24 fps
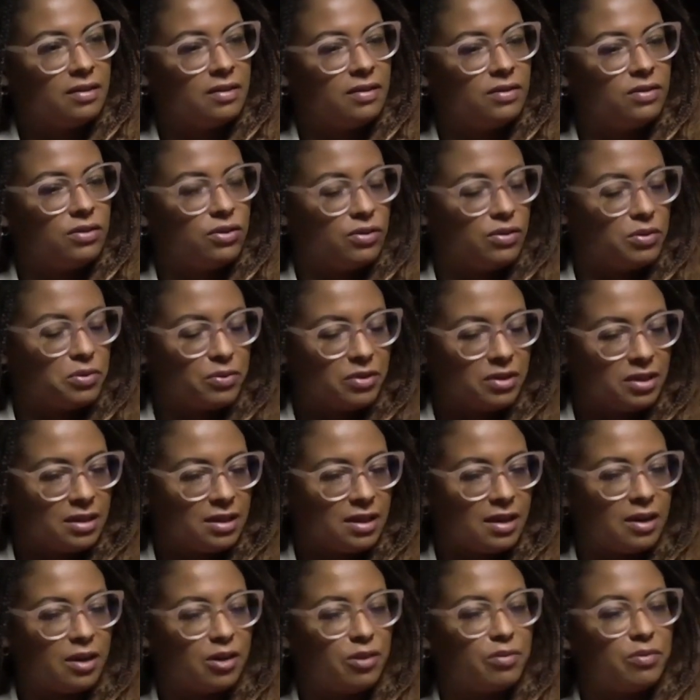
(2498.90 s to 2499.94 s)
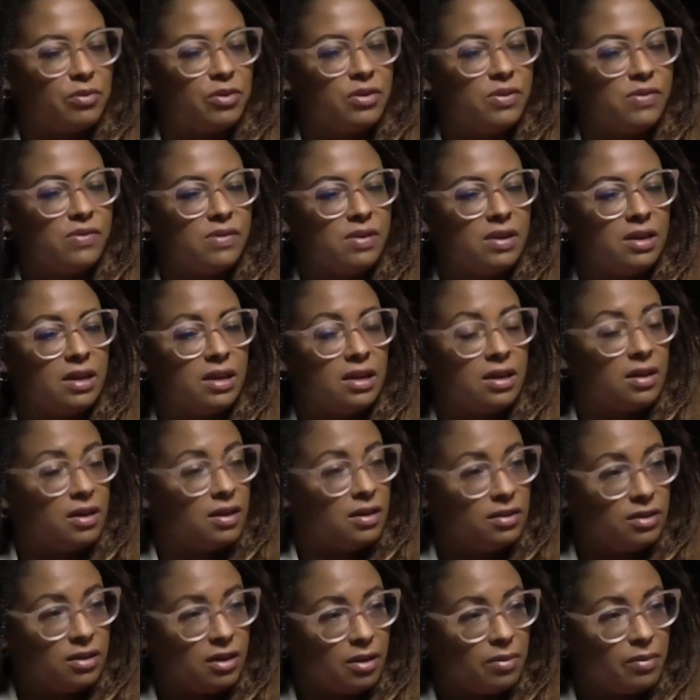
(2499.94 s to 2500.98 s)
during which time you get a
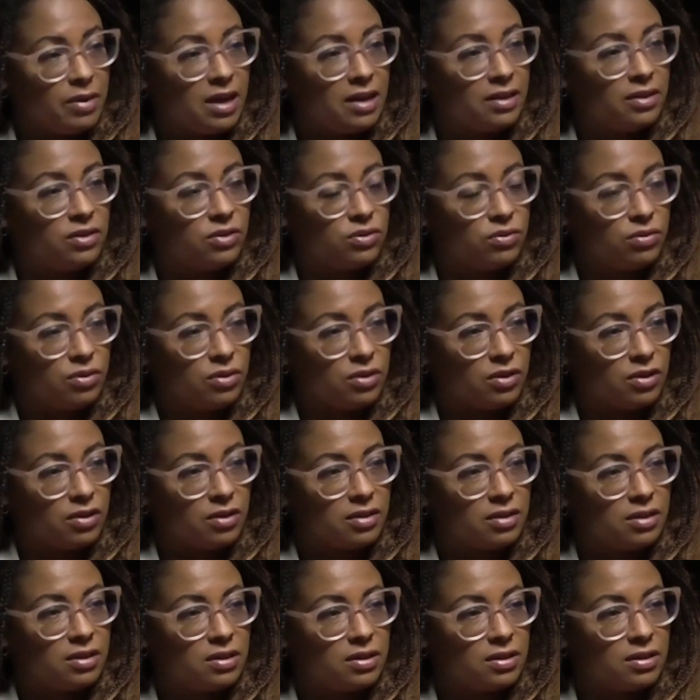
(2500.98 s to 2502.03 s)
job at the School of the Arts.